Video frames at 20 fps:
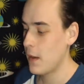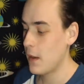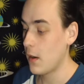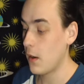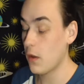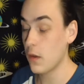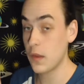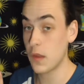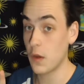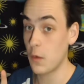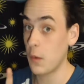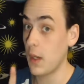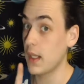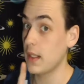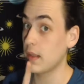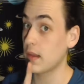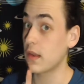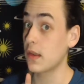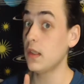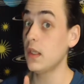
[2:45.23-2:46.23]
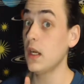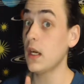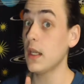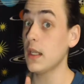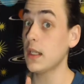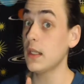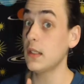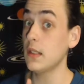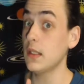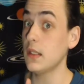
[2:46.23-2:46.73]
Also, while it's
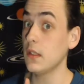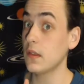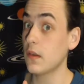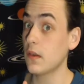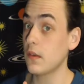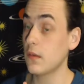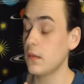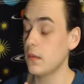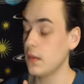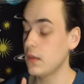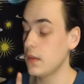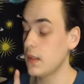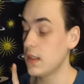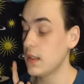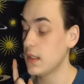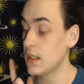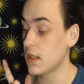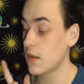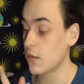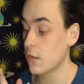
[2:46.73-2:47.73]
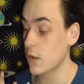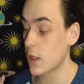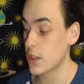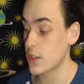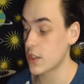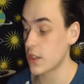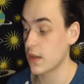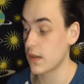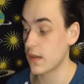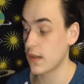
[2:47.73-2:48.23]
not in the
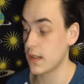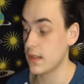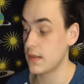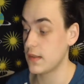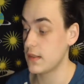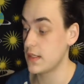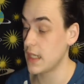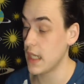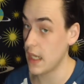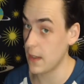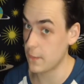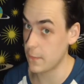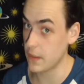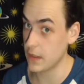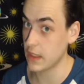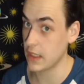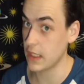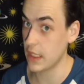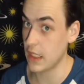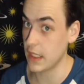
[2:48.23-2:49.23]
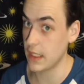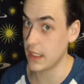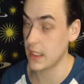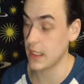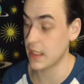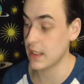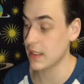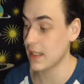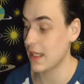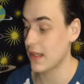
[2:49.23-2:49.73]
instructions, and definitely not in any
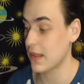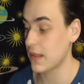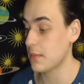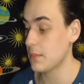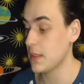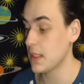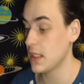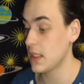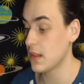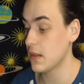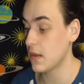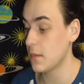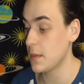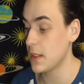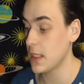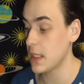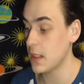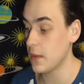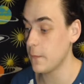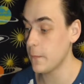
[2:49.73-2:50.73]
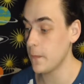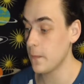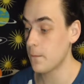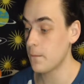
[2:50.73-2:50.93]
classic media to speak of,